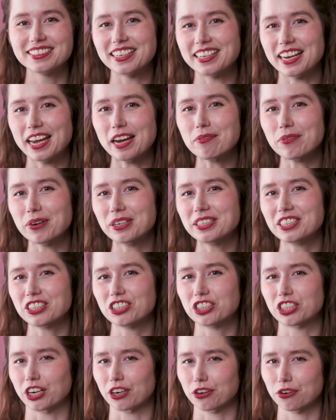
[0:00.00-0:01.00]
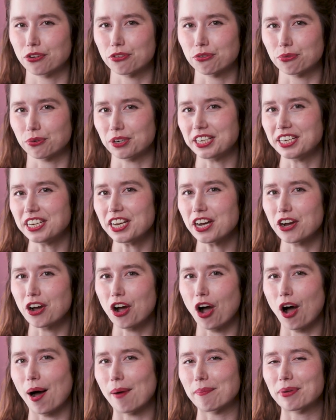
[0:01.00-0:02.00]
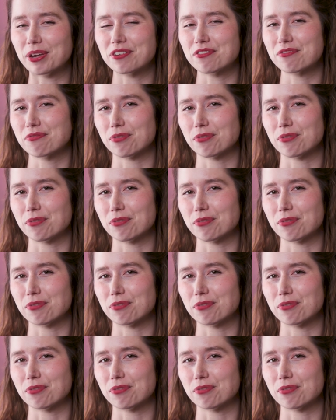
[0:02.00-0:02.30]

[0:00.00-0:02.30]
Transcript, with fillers: Today I'm going to share three common